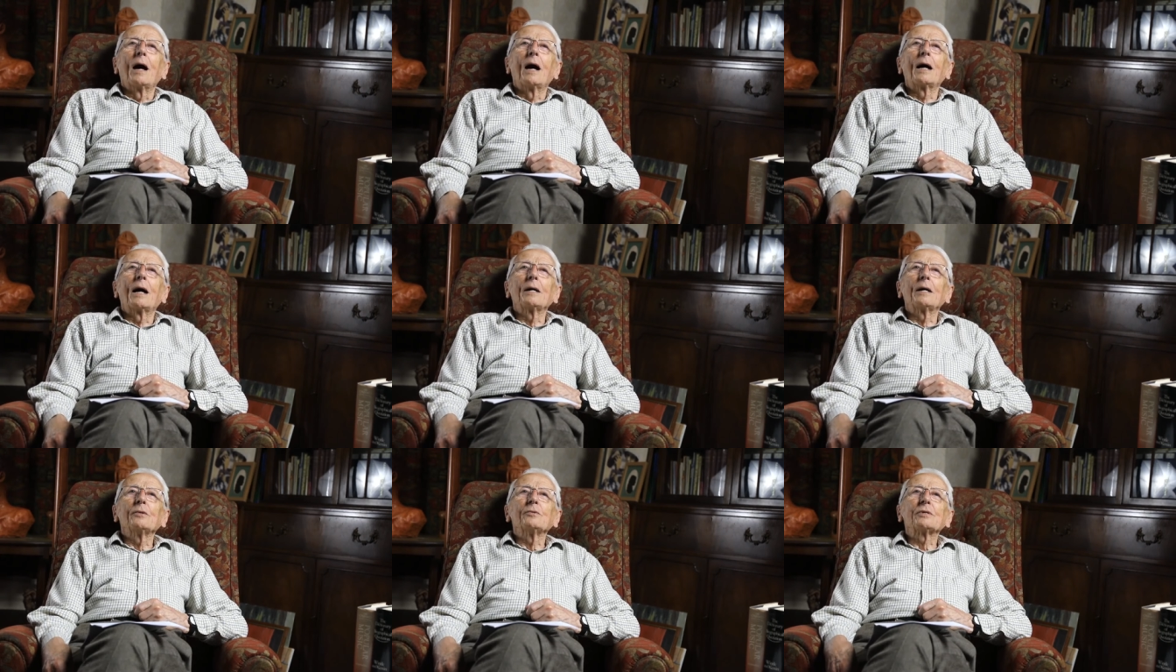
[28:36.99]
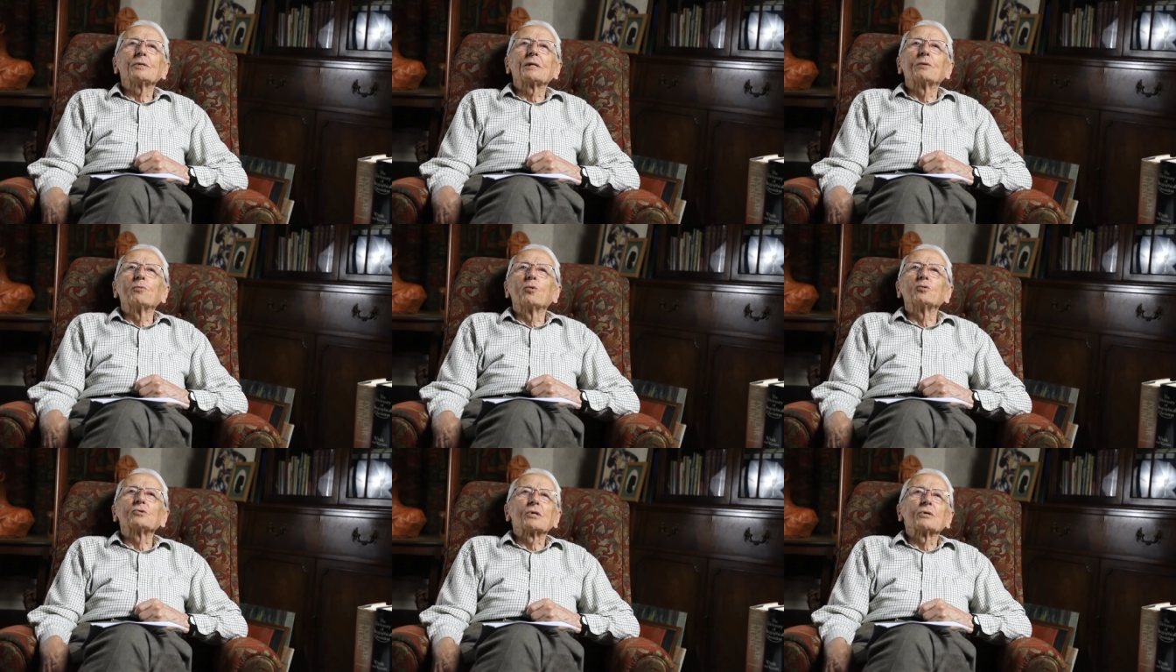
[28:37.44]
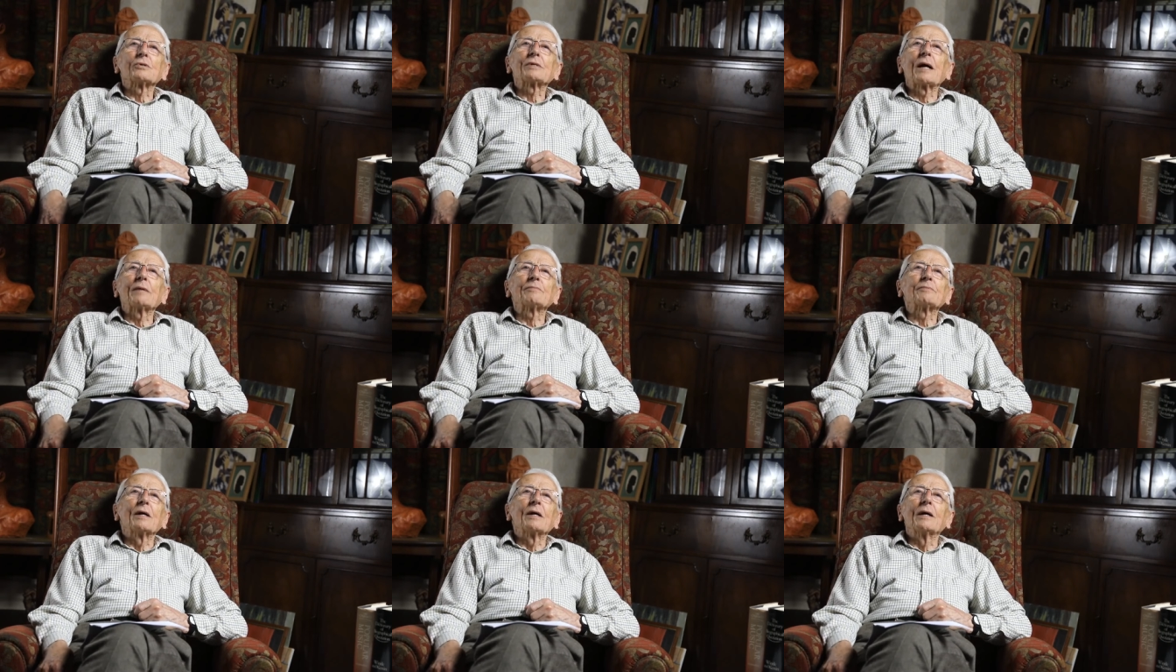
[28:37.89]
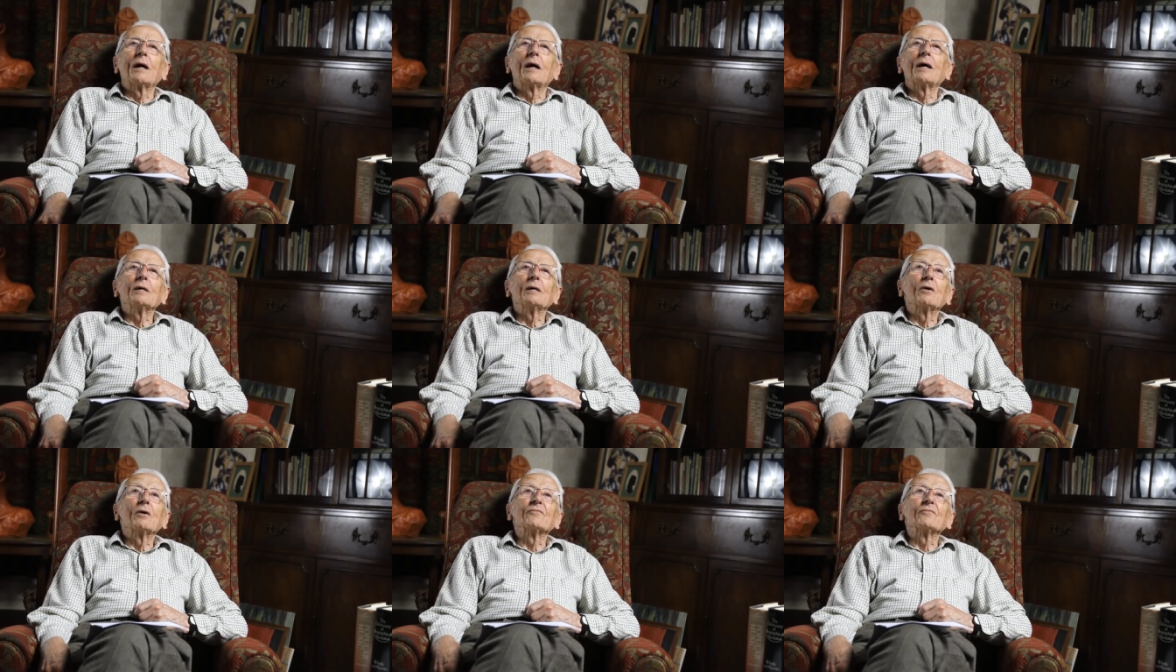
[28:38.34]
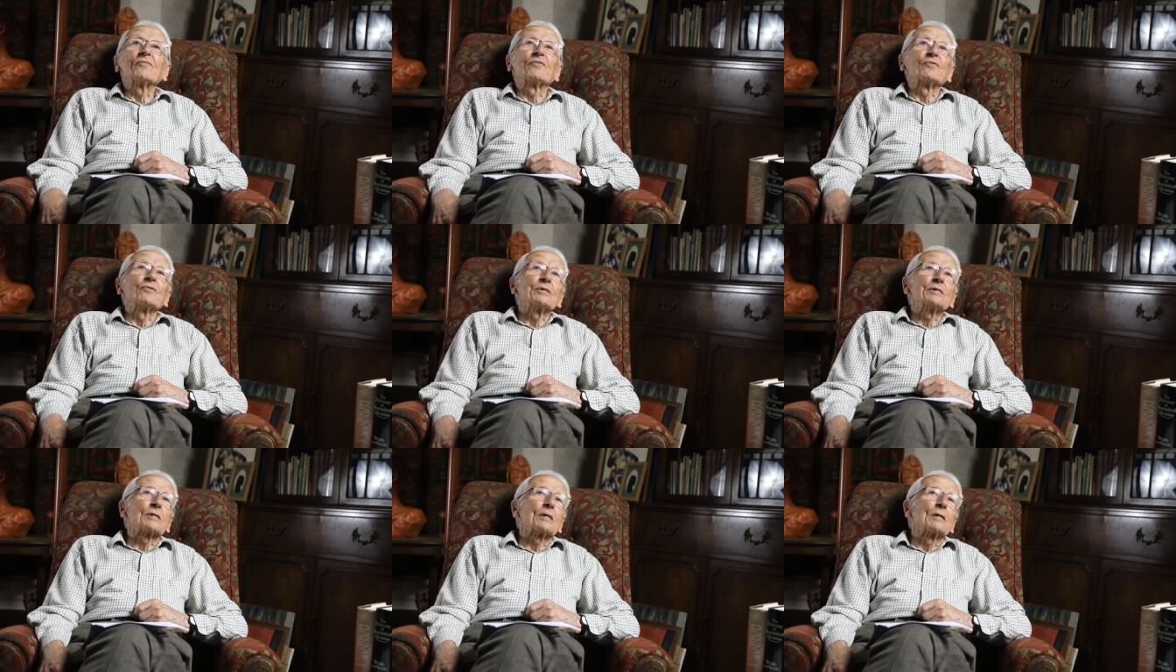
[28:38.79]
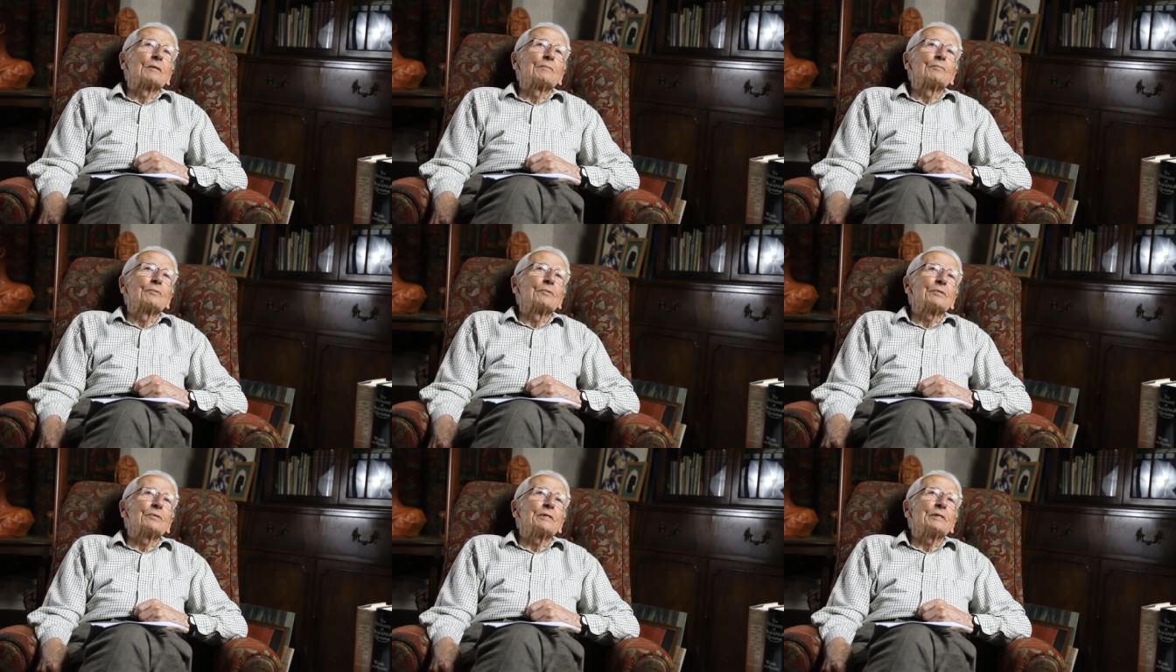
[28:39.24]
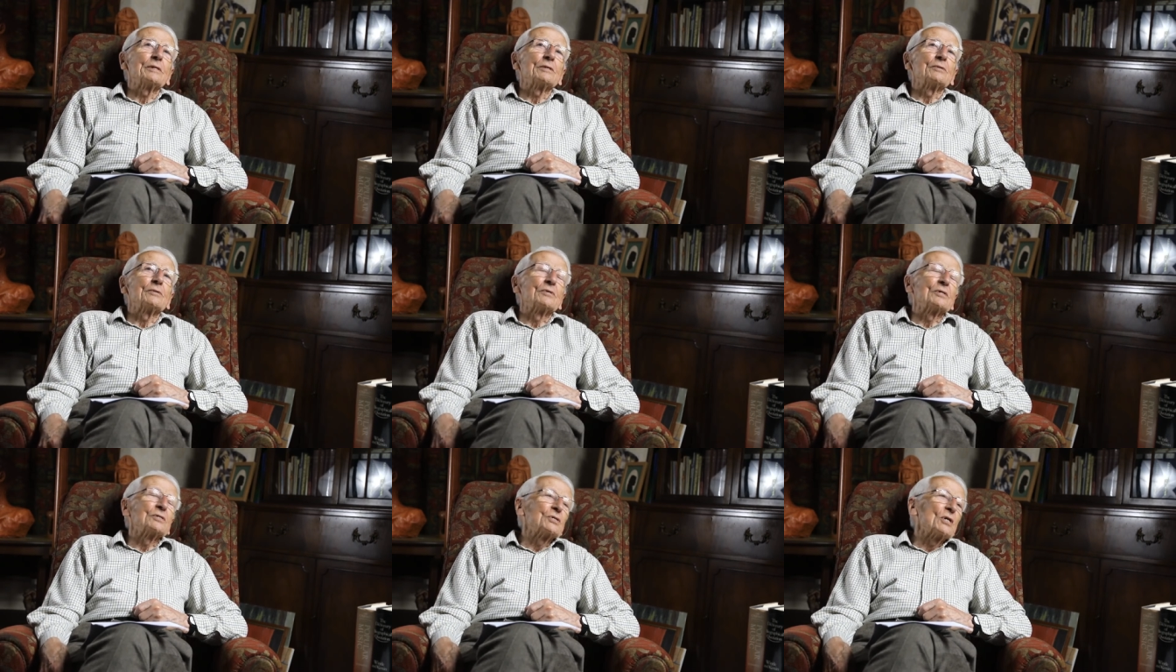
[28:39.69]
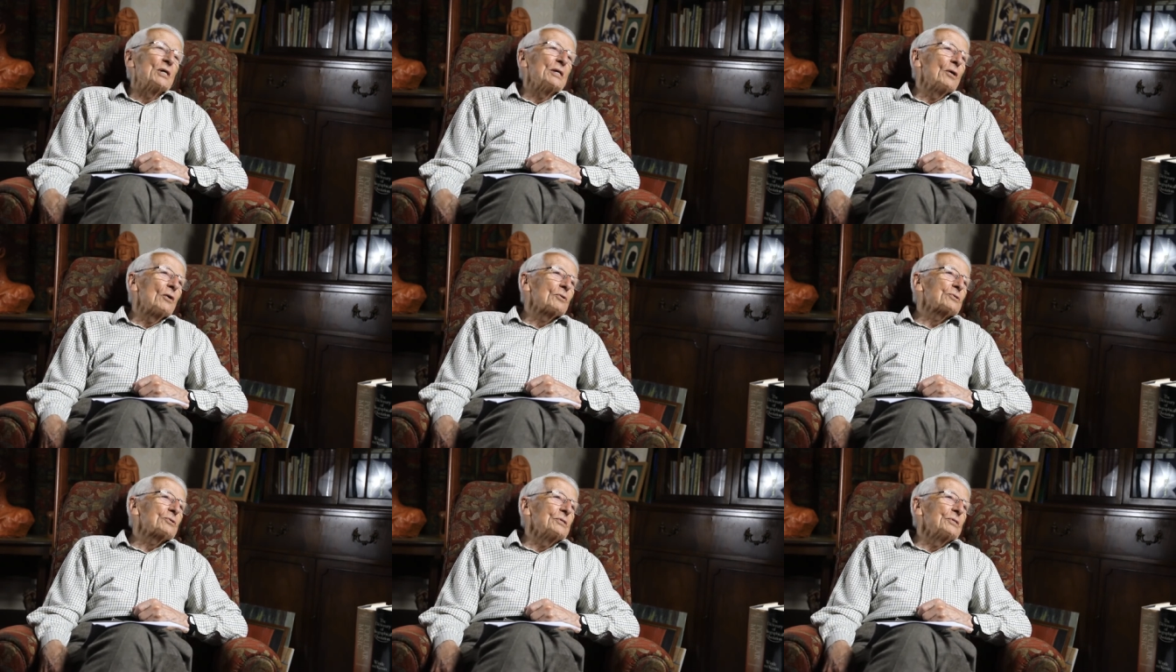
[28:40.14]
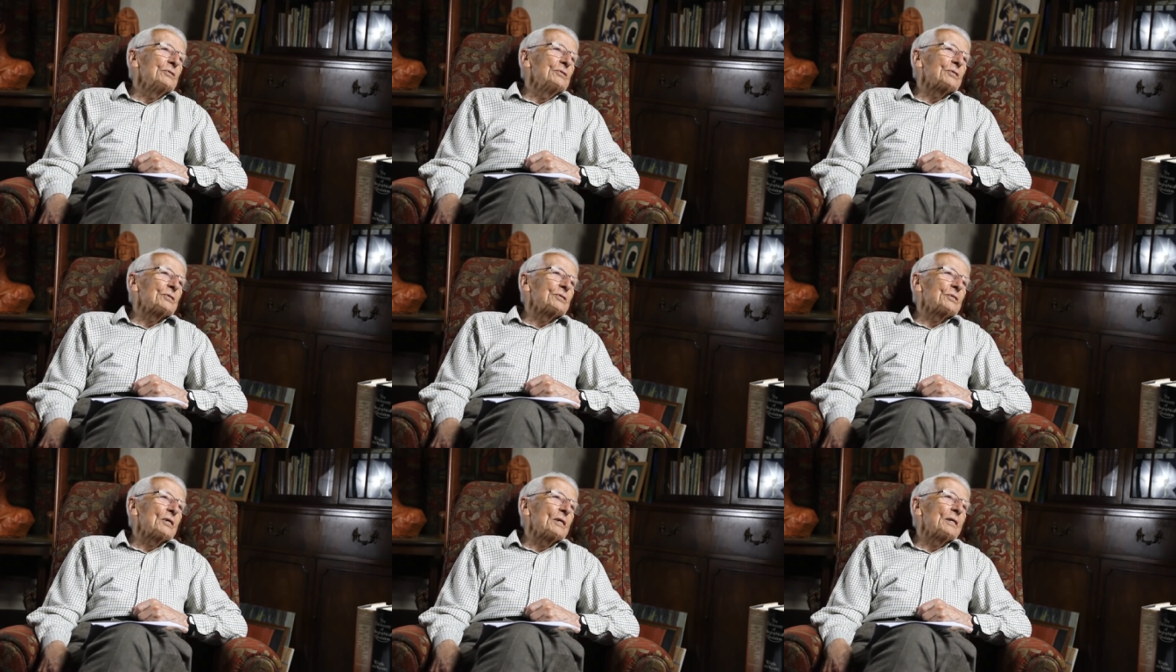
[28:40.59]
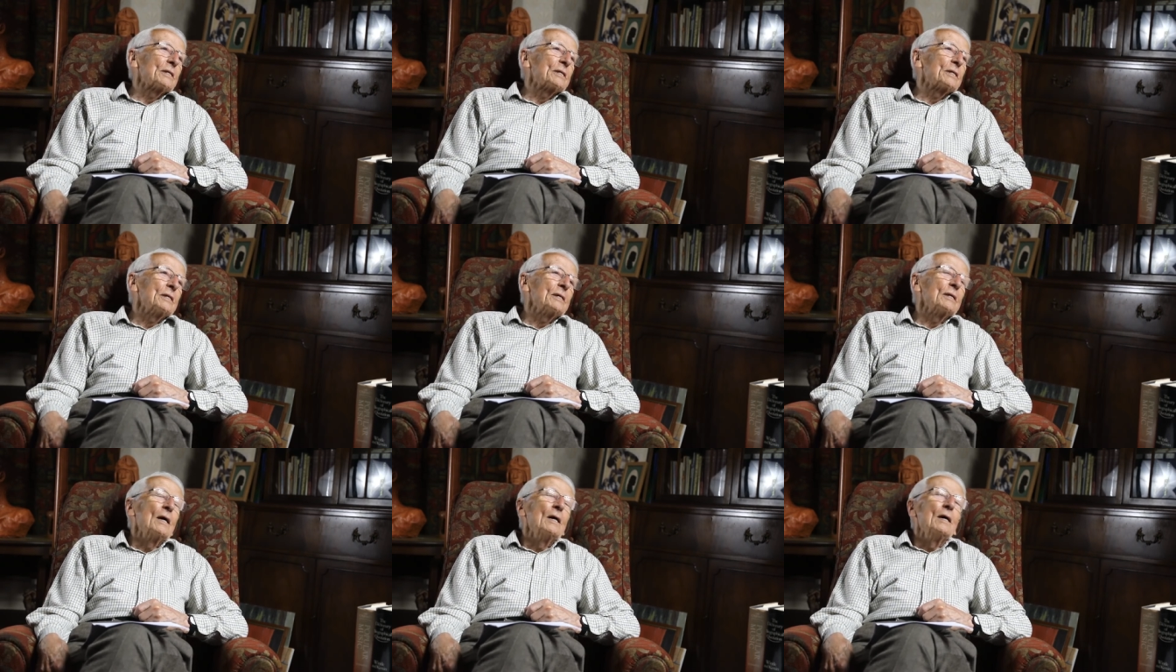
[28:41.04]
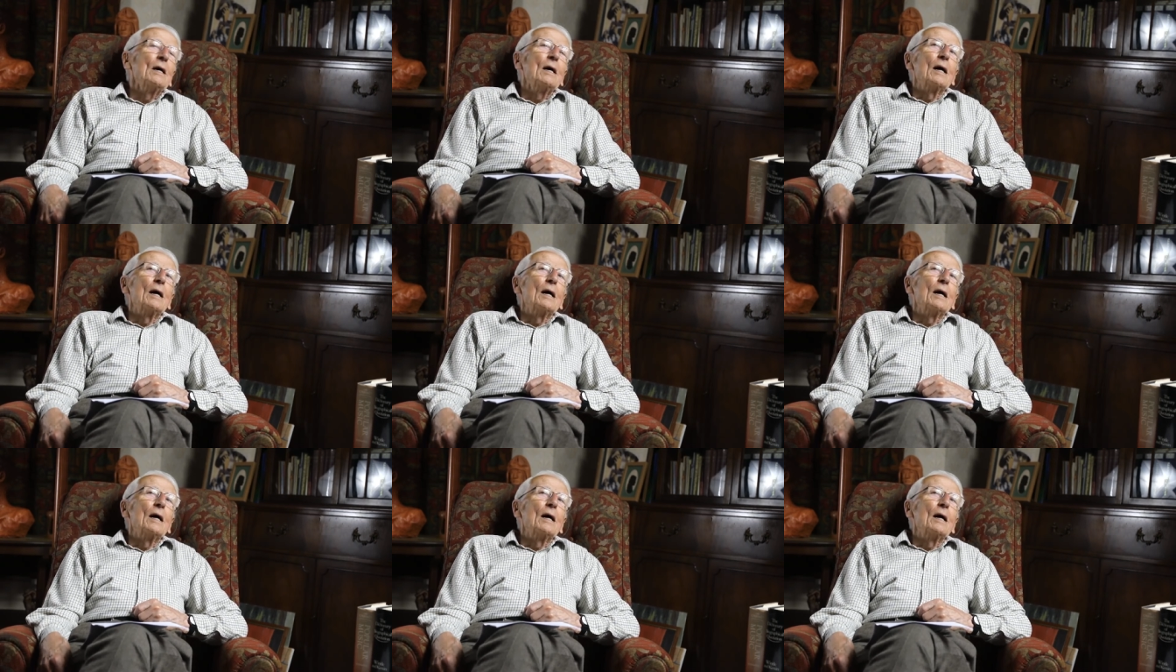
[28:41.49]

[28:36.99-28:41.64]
I also kept an eye on, for example, the the Jane Austen Society.